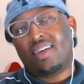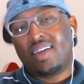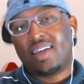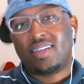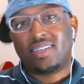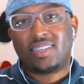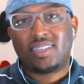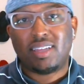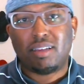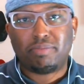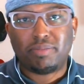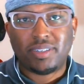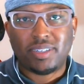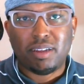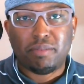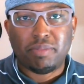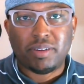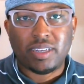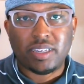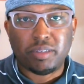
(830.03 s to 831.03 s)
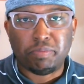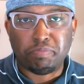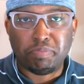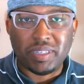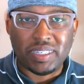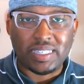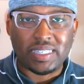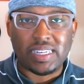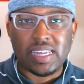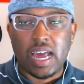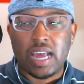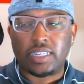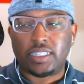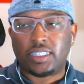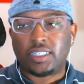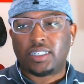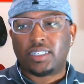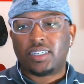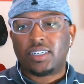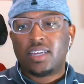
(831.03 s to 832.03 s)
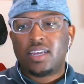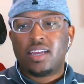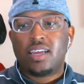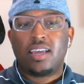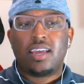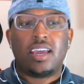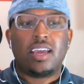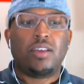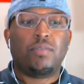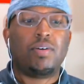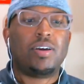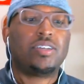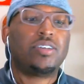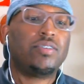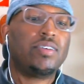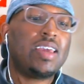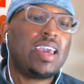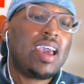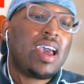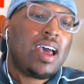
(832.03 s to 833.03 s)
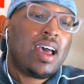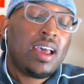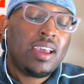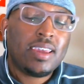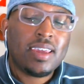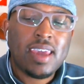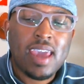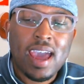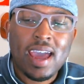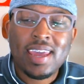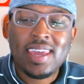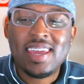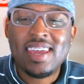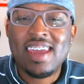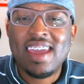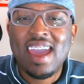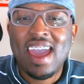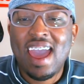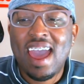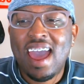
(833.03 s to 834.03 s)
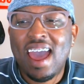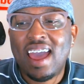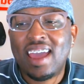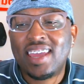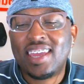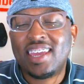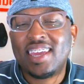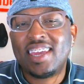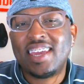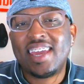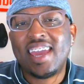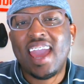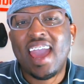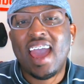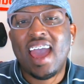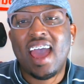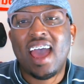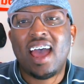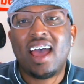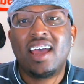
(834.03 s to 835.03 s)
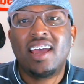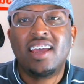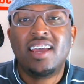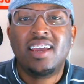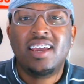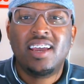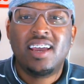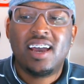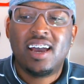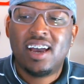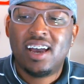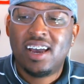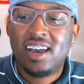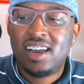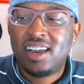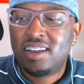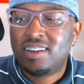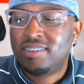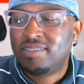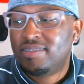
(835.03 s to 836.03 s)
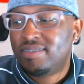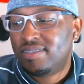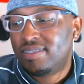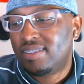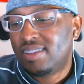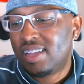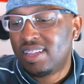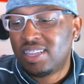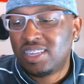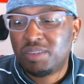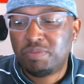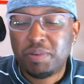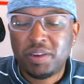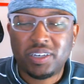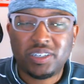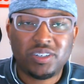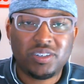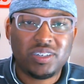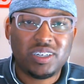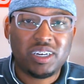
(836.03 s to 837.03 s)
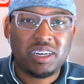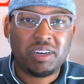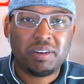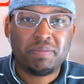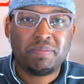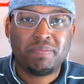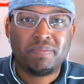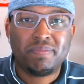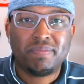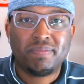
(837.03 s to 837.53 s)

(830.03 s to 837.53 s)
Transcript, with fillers: Inception up in this biznatch. Anyway, so yeah, yeah, yeah, yeah. Uh, nothing special here.